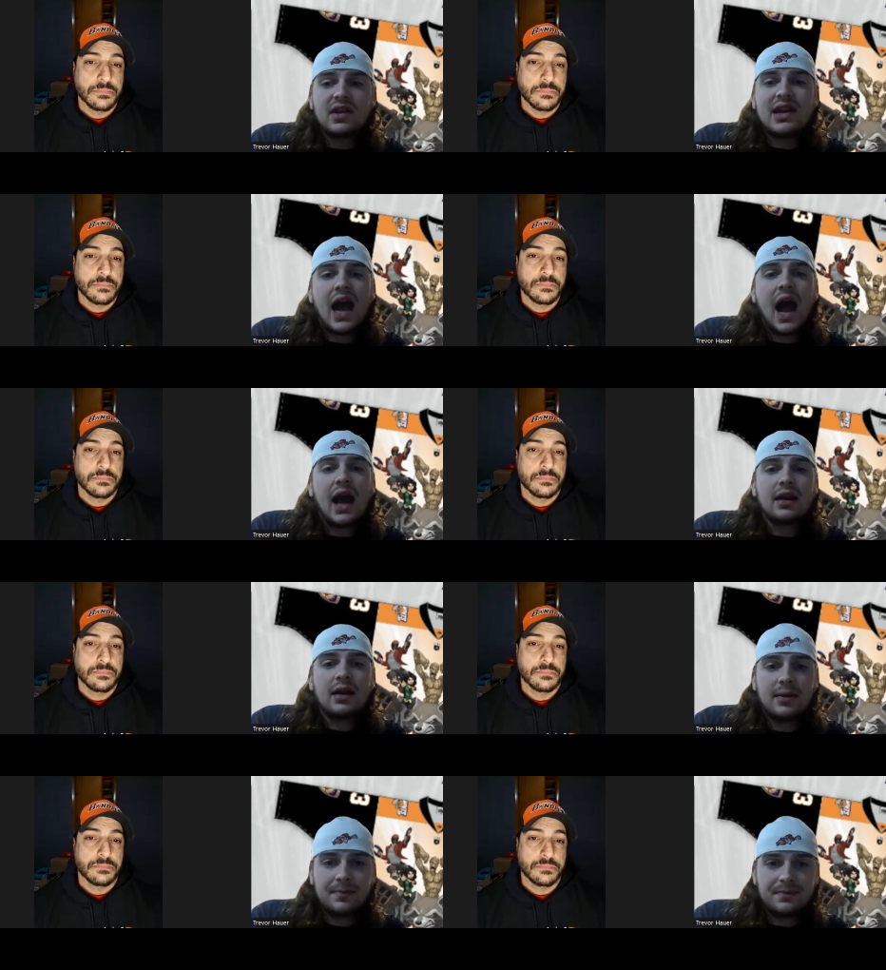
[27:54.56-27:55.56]
Speaker 1: to 9
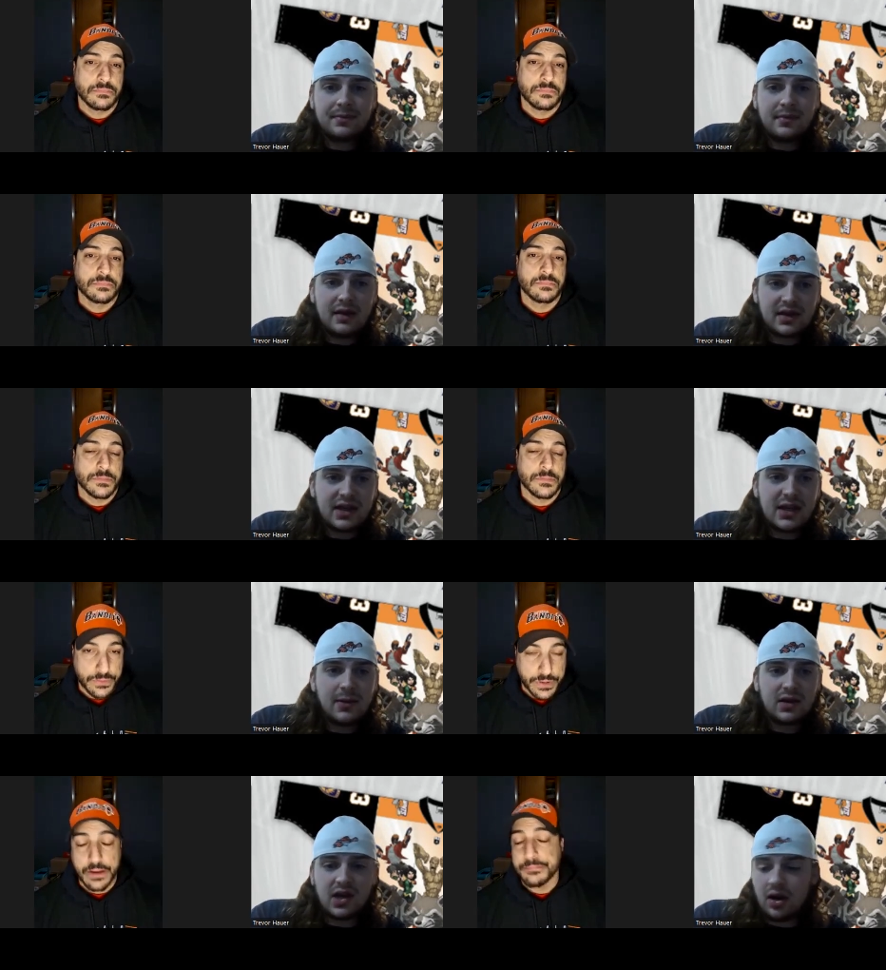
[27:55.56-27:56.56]
Speaker 2: in the Heat.
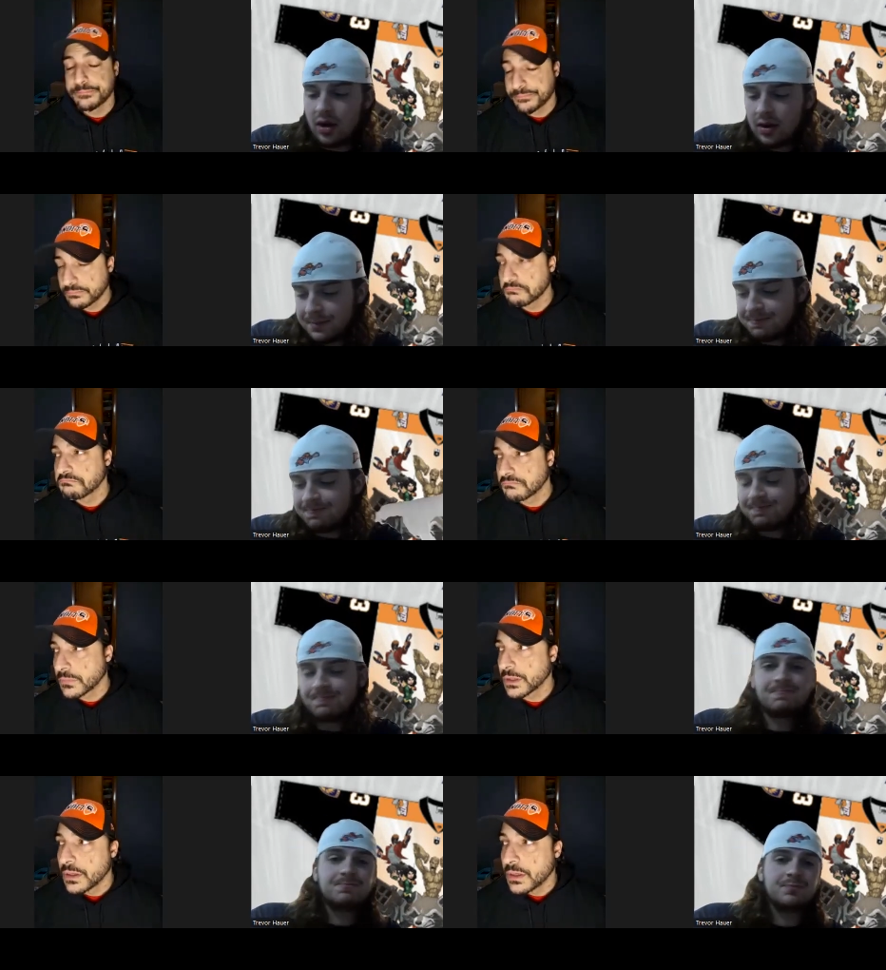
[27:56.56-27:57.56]
Okay.
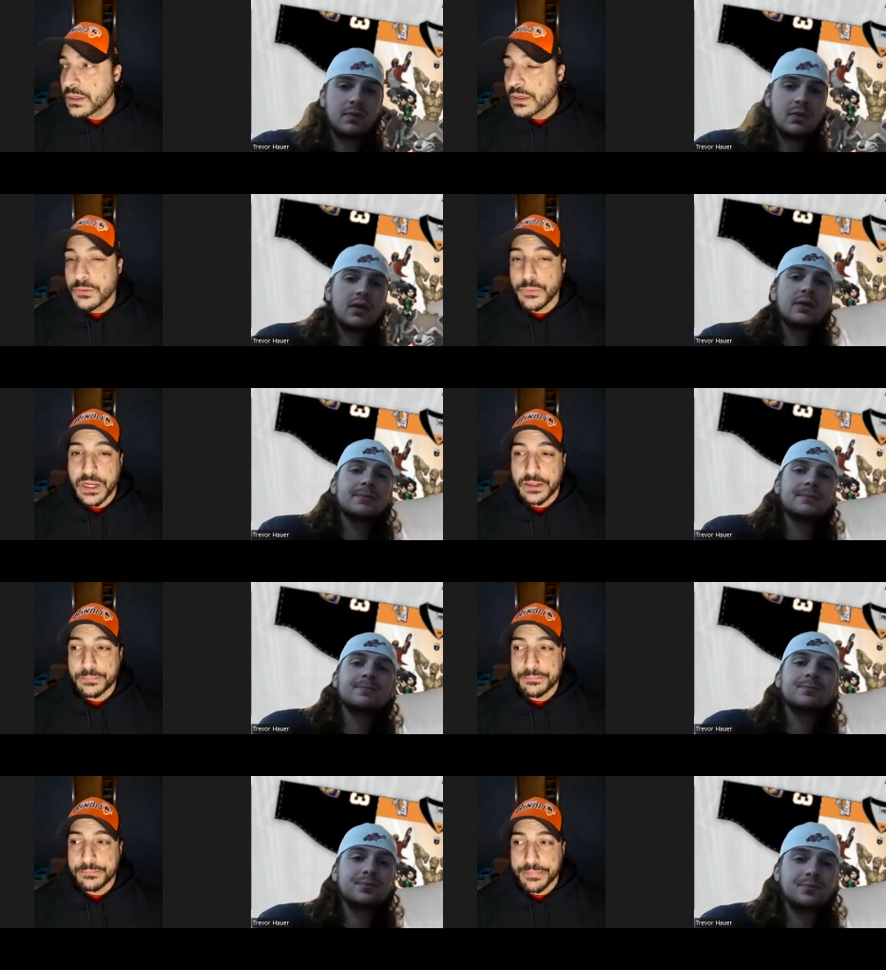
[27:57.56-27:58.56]

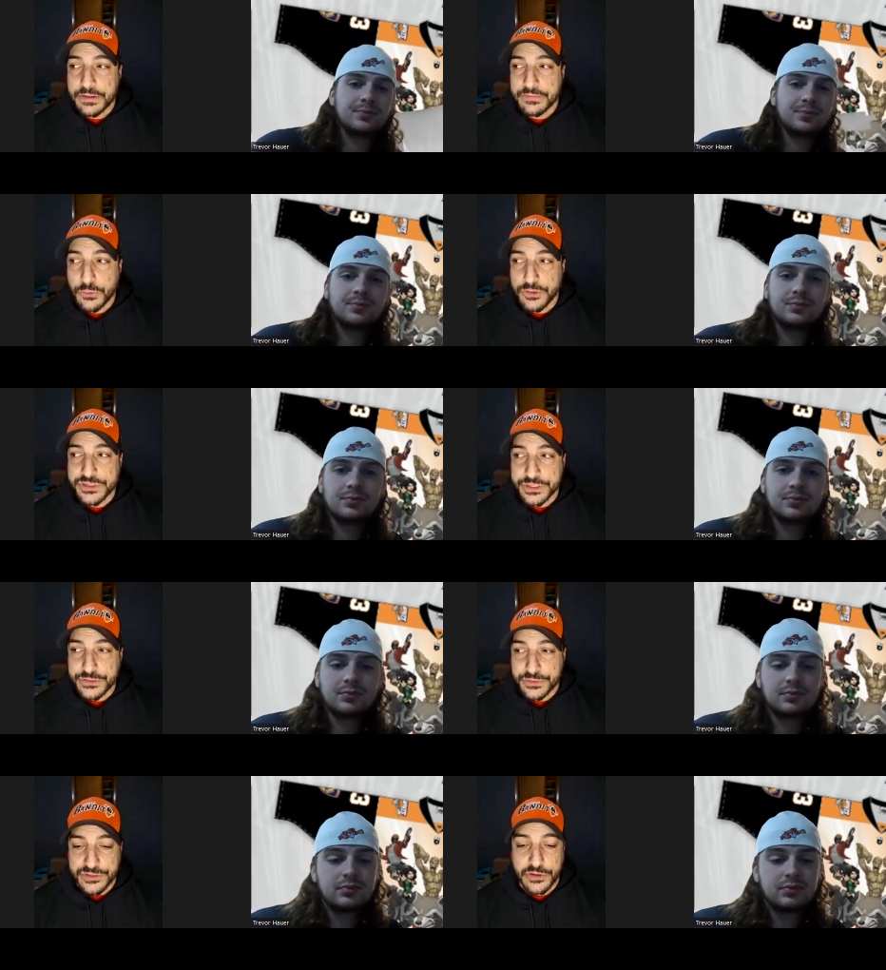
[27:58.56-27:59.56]
Well, unfortunately,
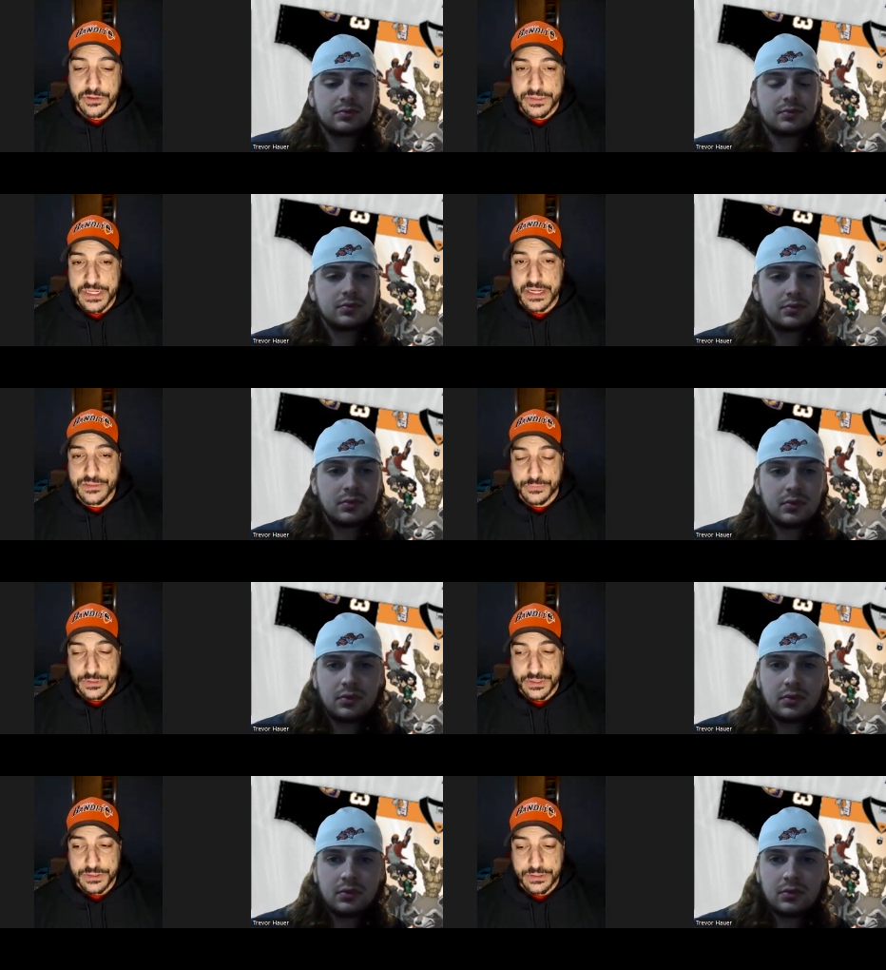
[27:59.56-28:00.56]
due to circumstances
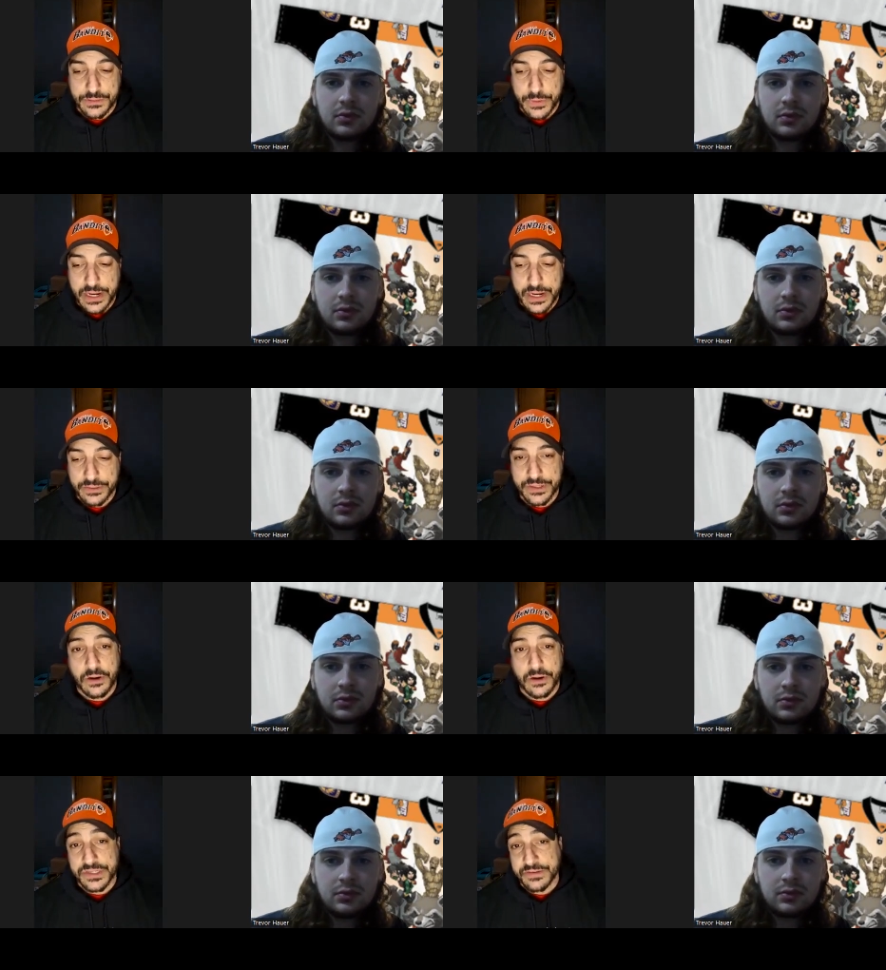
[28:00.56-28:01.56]
with the the way how that
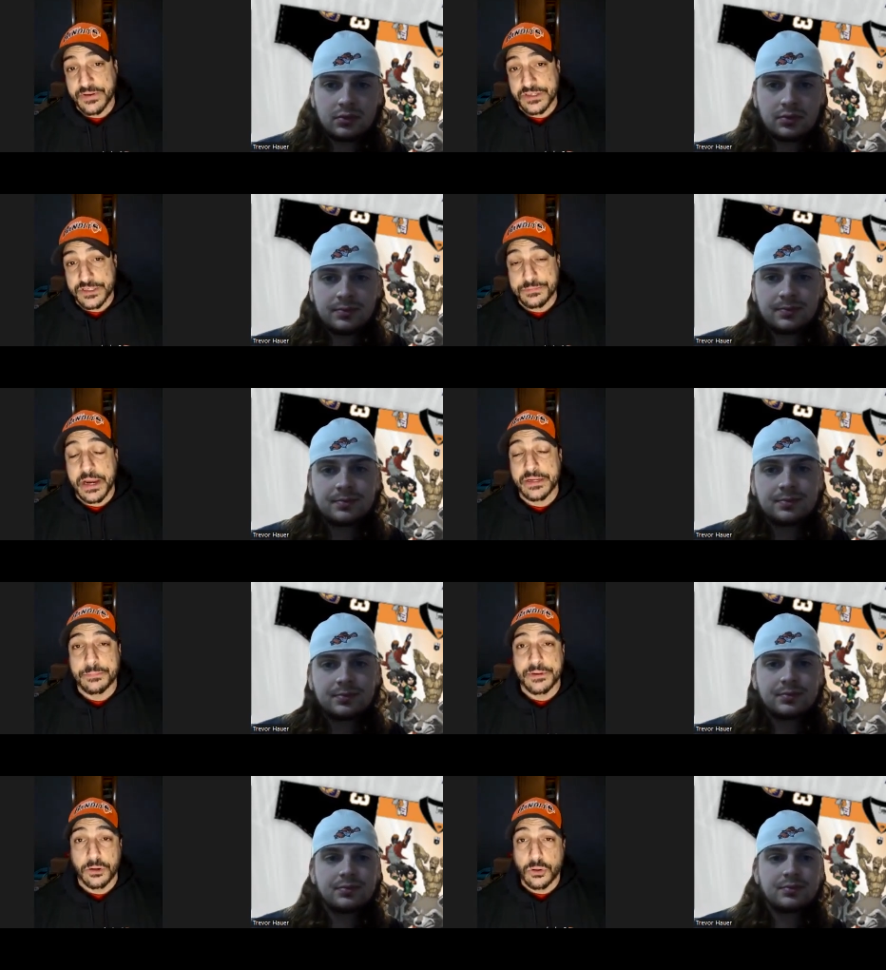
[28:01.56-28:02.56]
our defense is banged
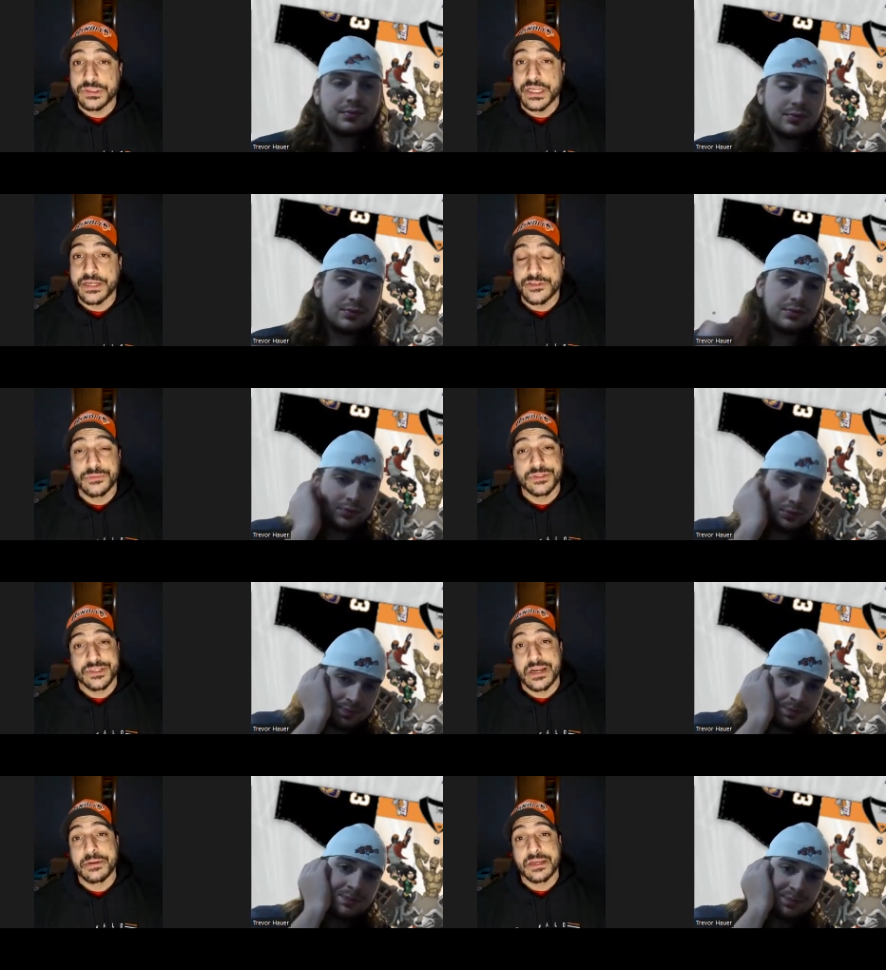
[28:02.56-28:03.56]
up into goaltending too, it's
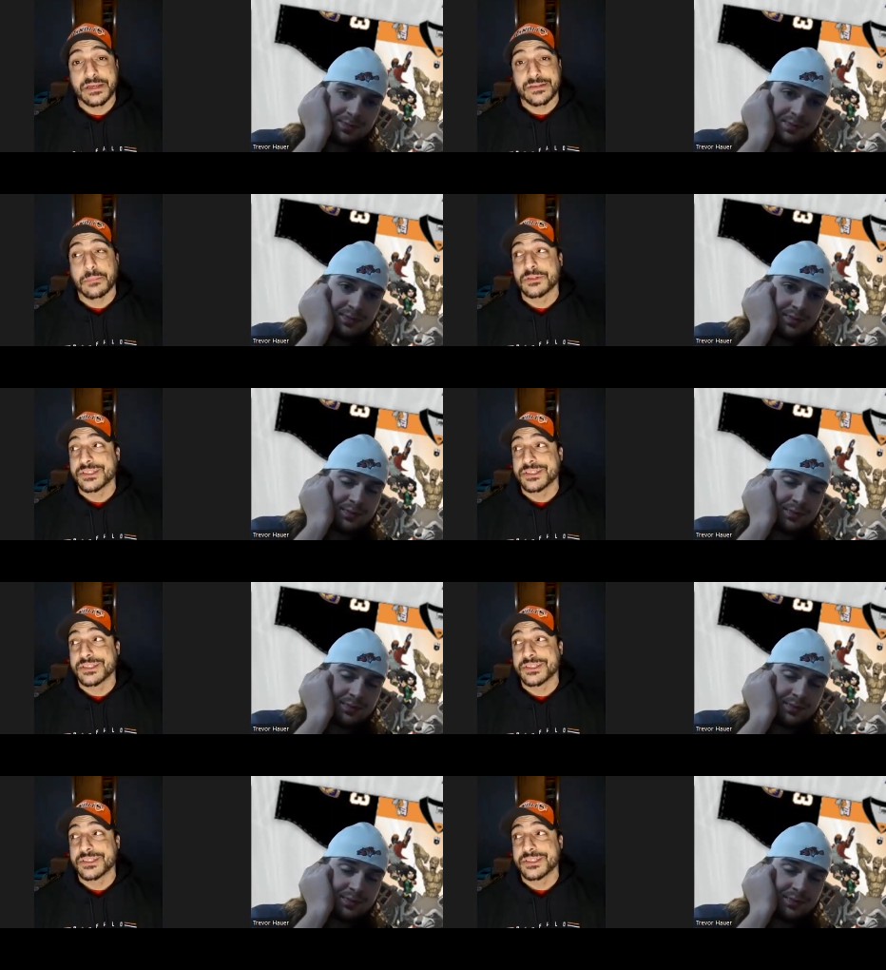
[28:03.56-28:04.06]
going to be double